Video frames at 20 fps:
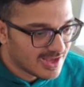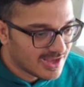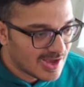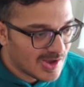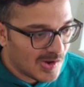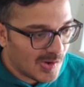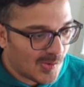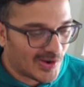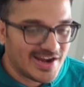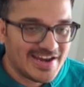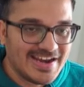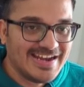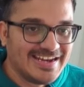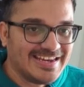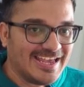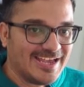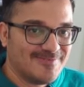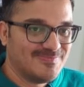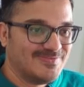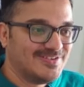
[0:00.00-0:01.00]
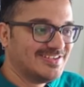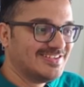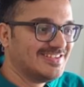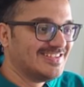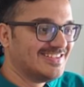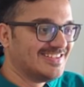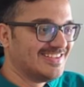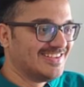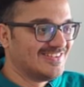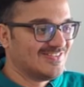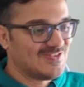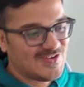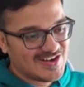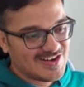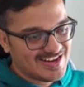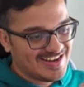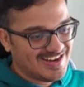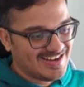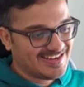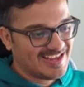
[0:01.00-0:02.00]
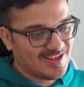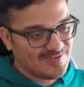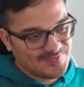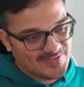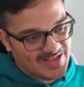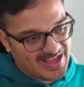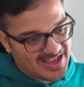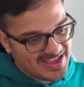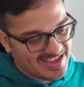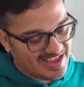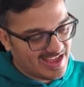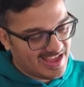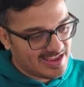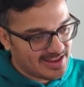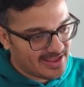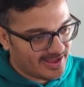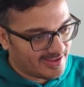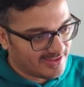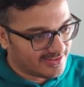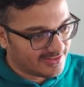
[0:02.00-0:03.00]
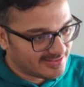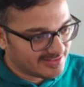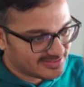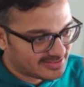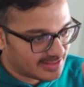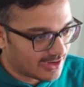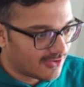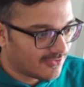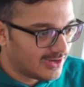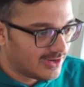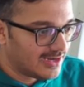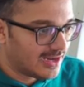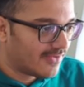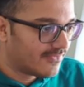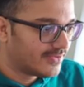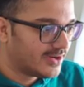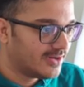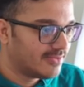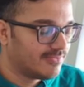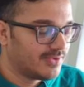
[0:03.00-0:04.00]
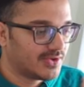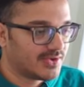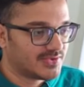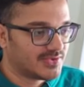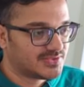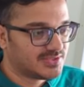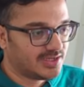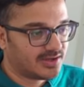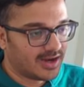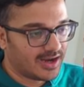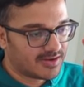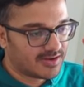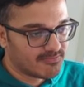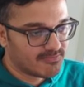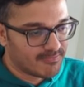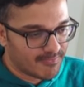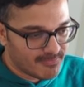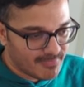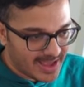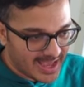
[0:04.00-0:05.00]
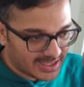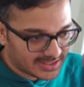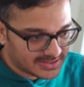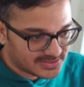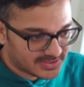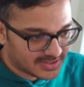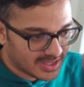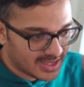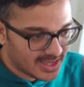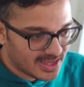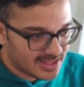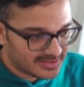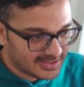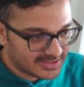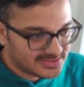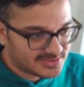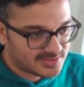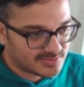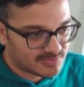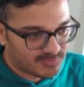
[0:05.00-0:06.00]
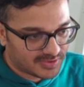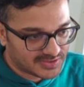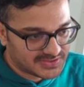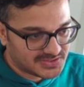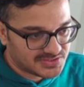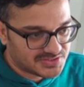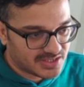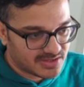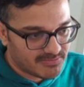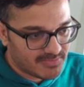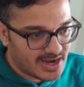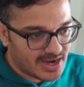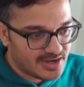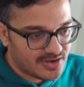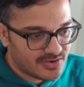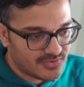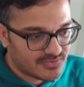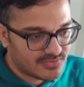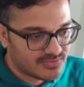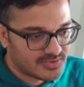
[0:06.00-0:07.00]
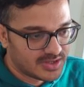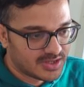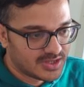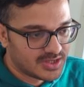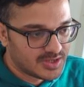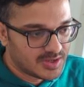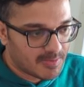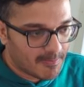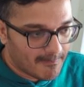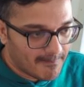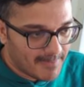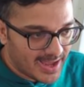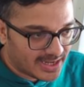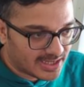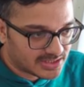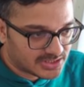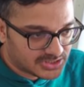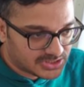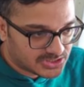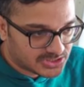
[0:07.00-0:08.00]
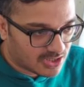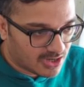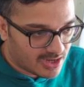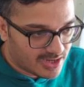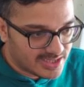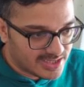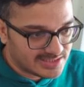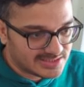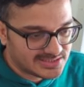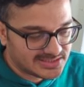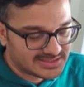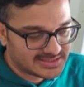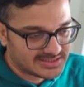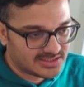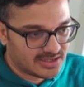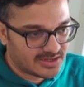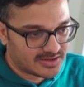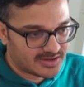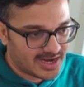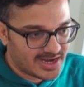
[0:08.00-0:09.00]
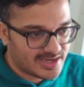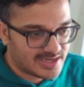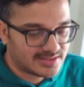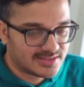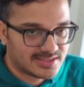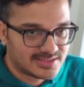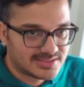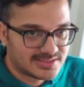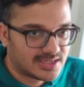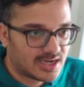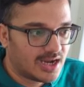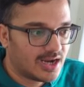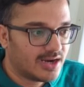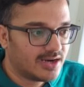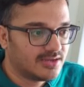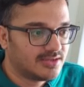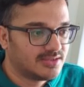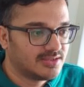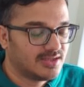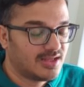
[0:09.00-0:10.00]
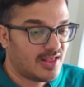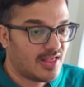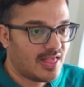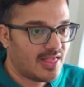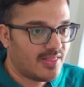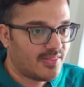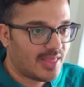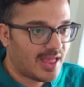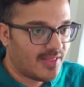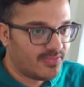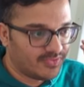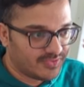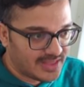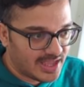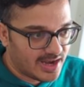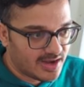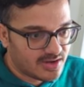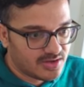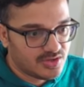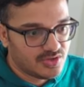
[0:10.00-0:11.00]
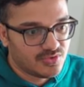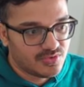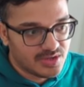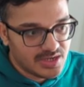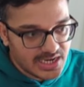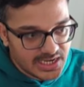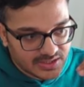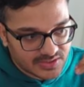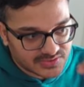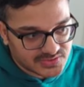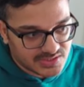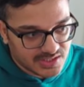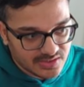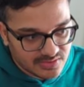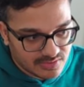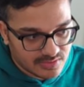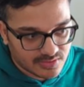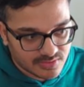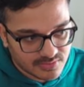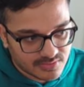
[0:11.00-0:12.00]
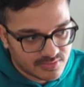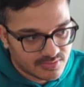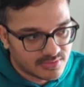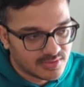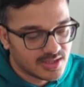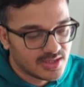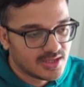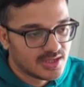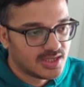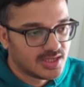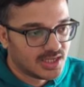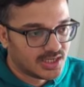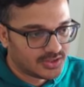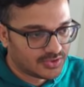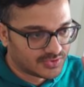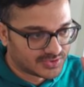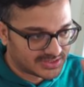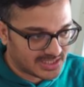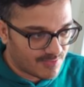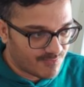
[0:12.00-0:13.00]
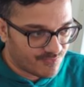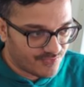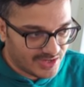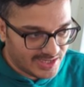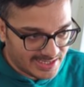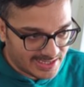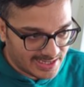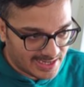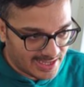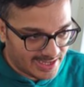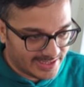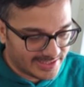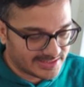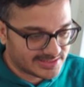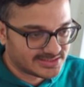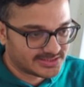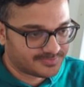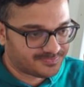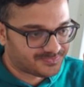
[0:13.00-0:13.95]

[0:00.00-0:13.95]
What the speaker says: What an endgame. What an endgame. I thoroughly loved it because it makes, this position made you make a choice right at the start, and then you need to see through to some winning lines